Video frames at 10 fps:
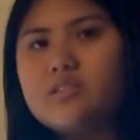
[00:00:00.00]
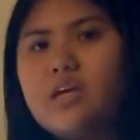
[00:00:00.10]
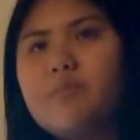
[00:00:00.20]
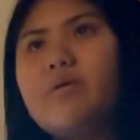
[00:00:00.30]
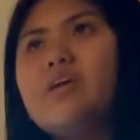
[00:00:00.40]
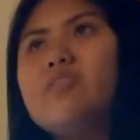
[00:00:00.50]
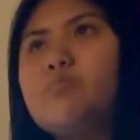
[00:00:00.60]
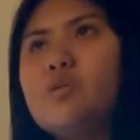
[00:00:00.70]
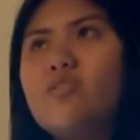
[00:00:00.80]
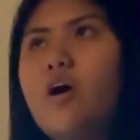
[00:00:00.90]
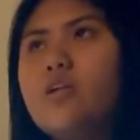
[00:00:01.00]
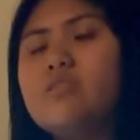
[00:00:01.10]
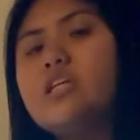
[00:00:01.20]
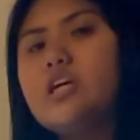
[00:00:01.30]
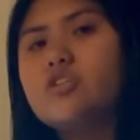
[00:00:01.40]
like maybe move all of the
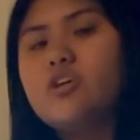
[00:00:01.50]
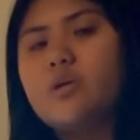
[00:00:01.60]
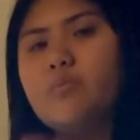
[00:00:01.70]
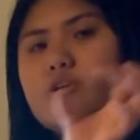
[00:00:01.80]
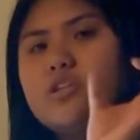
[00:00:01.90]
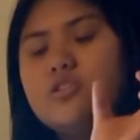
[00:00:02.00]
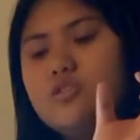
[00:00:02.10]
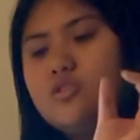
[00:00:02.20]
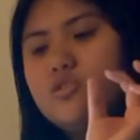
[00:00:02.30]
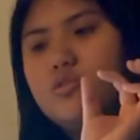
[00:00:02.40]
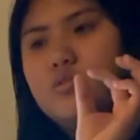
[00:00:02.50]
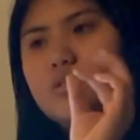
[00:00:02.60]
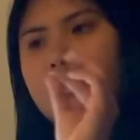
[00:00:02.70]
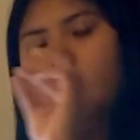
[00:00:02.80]
electronic parts to